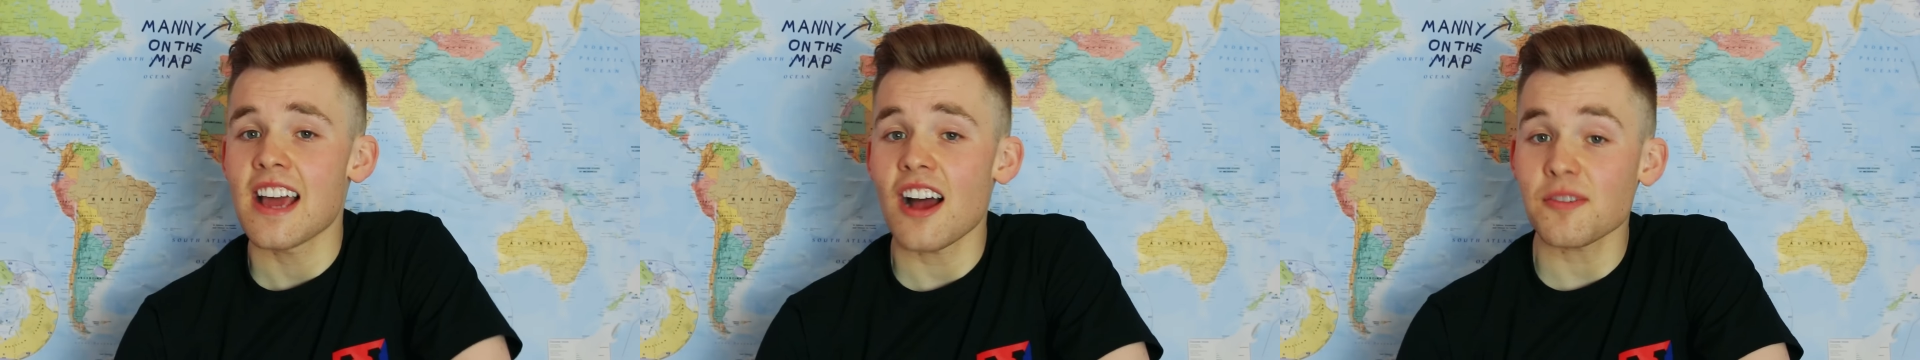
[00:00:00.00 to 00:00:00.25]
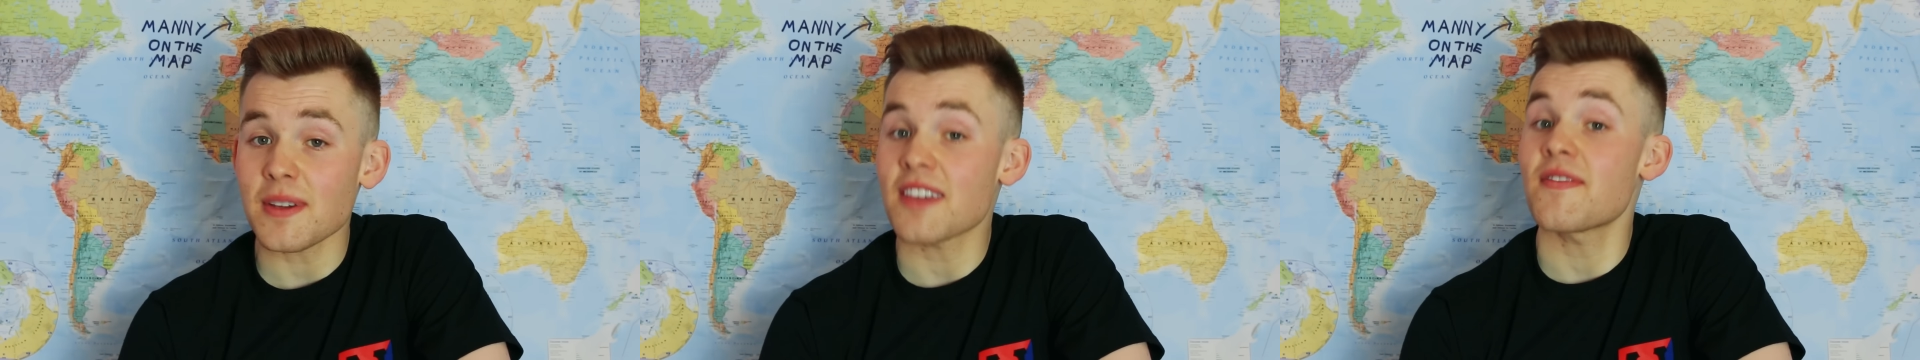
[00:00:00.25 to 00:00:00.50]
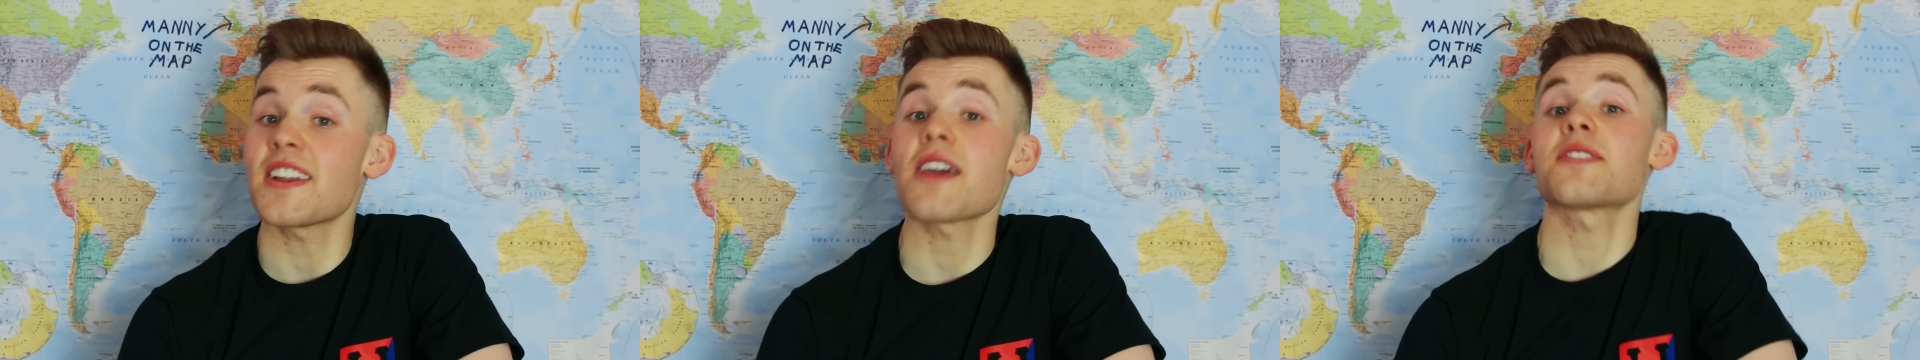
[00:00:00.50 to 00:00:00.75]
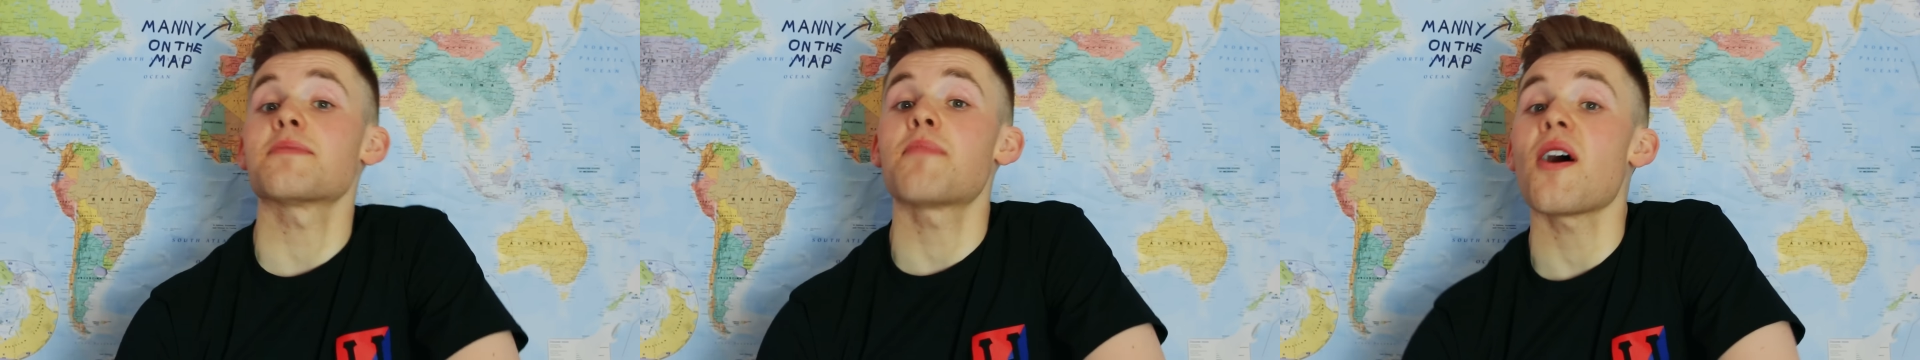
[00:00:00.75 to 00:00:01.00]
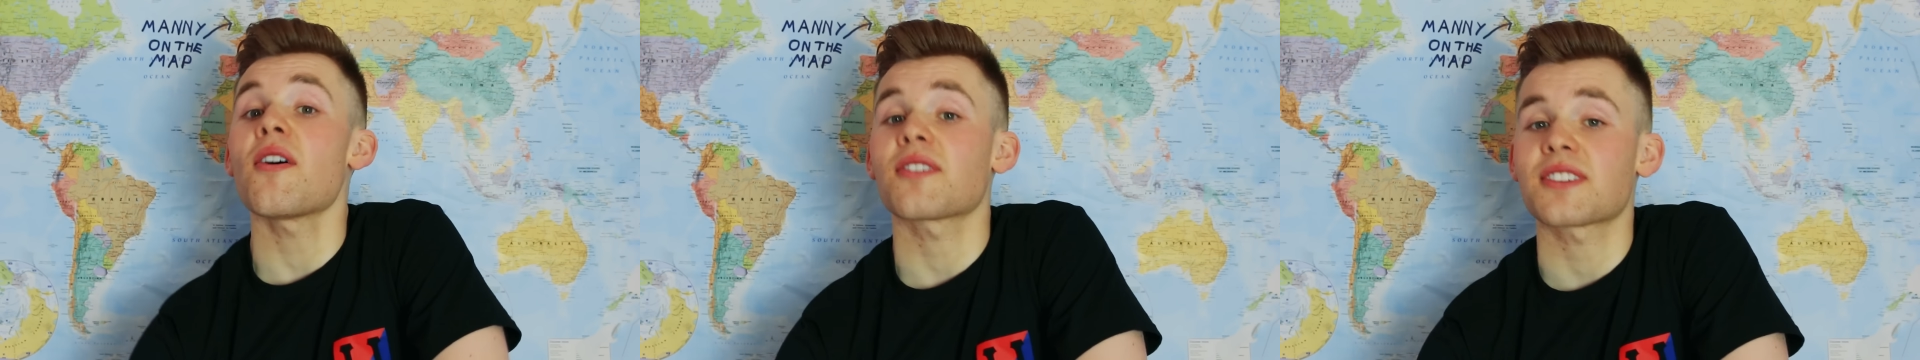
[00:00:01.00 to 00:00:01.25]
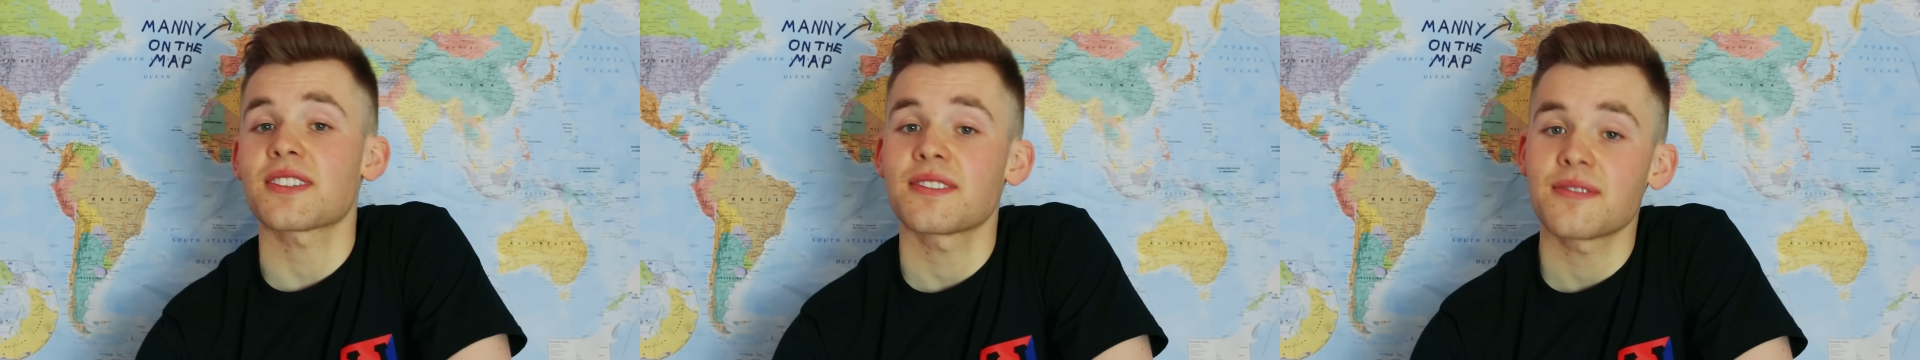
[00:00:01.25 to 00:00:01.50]
I was making videos in
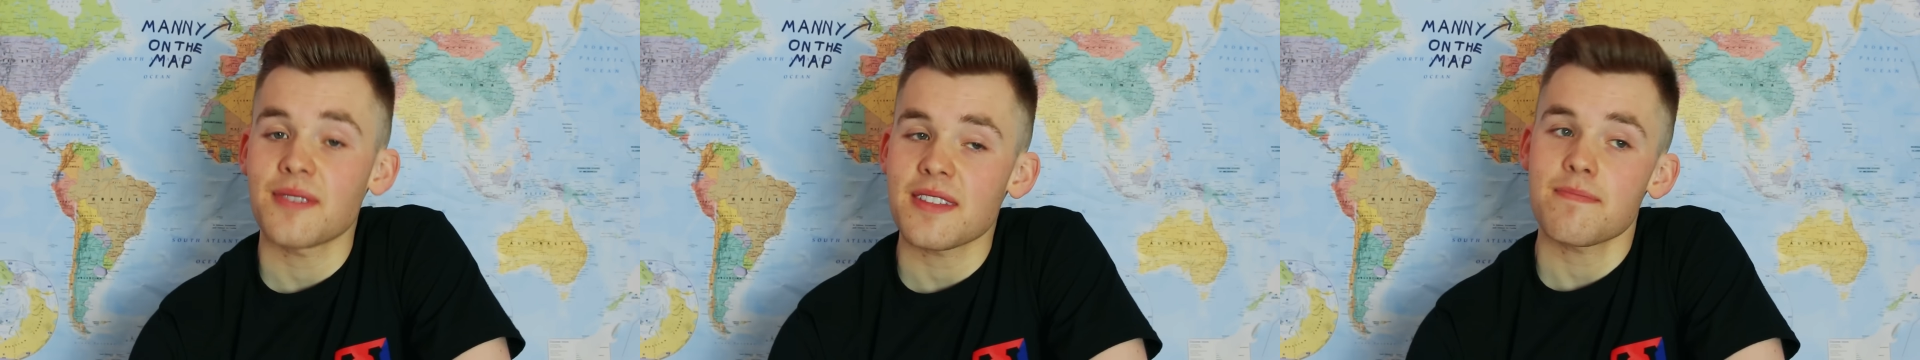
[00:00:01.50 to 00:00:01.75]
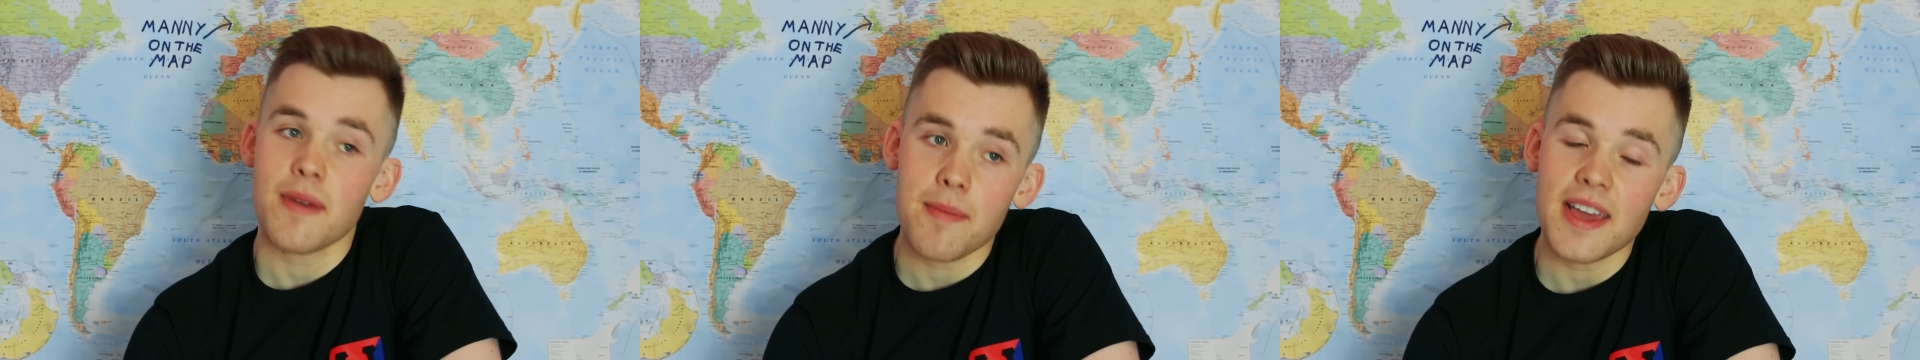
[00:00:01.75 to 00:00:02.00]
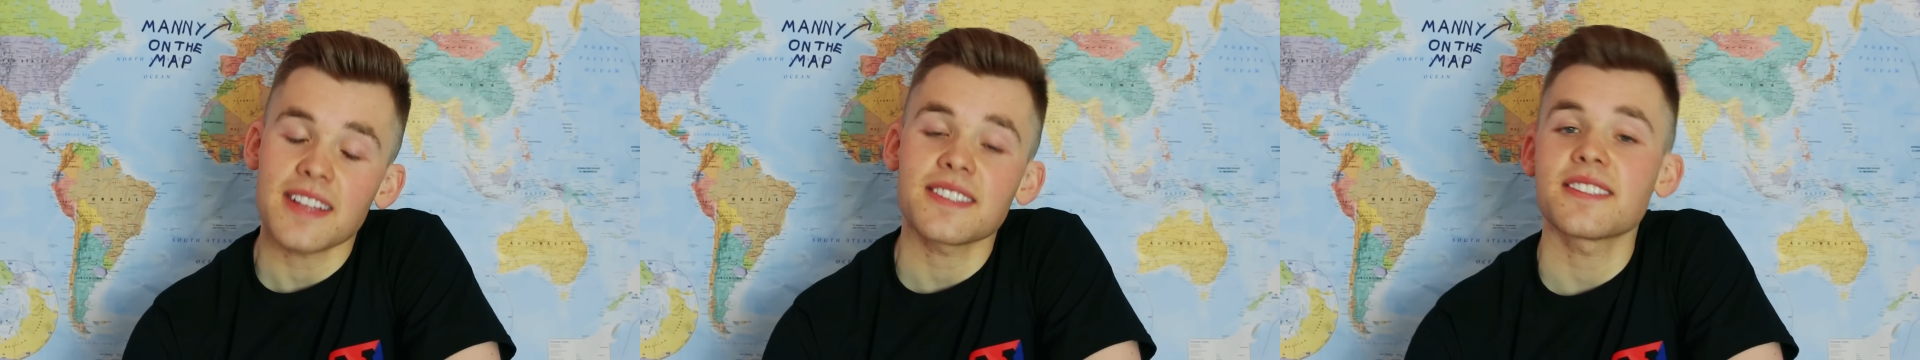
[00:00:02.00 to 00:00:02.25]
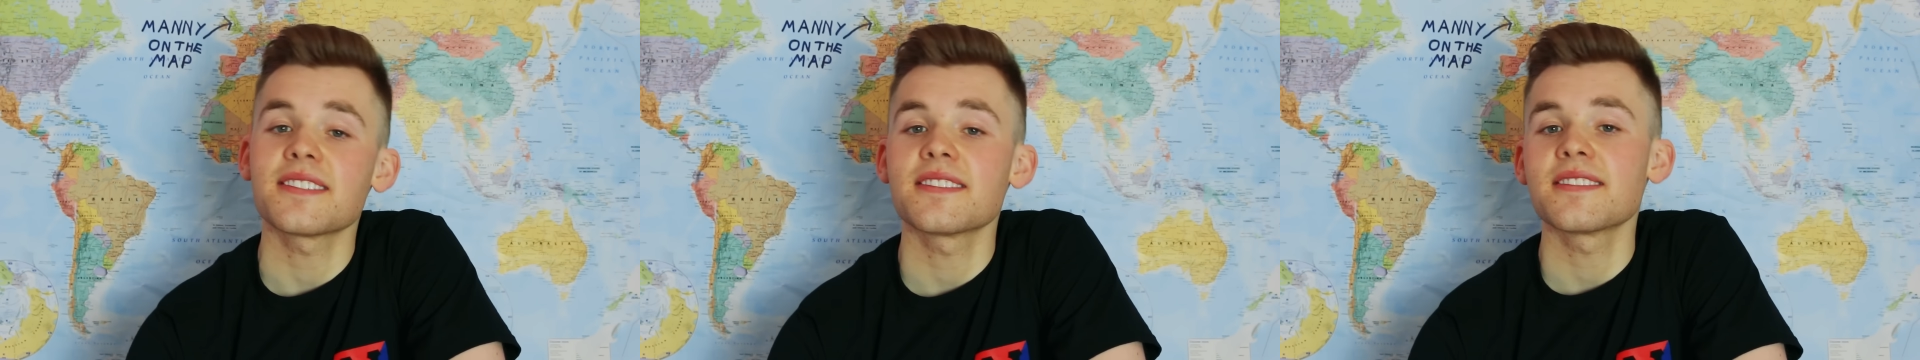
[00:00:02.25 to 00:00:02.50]
parks with my mates.